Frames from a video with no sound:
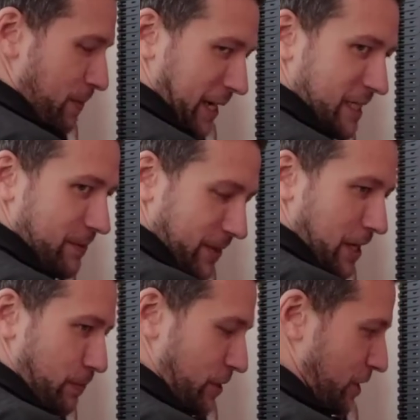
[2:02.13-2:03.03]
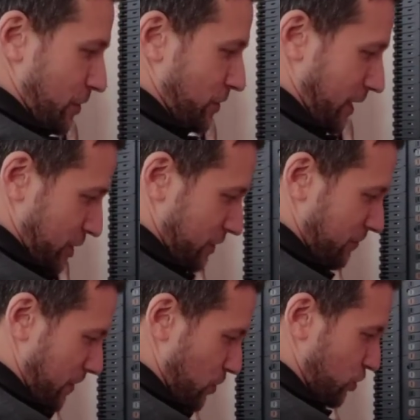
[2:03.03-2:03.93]
pick something up and use it, it just
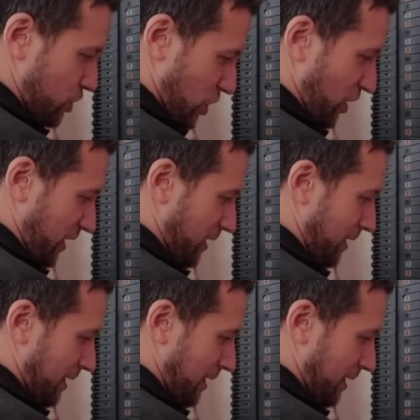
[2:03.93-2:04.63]
feels solid.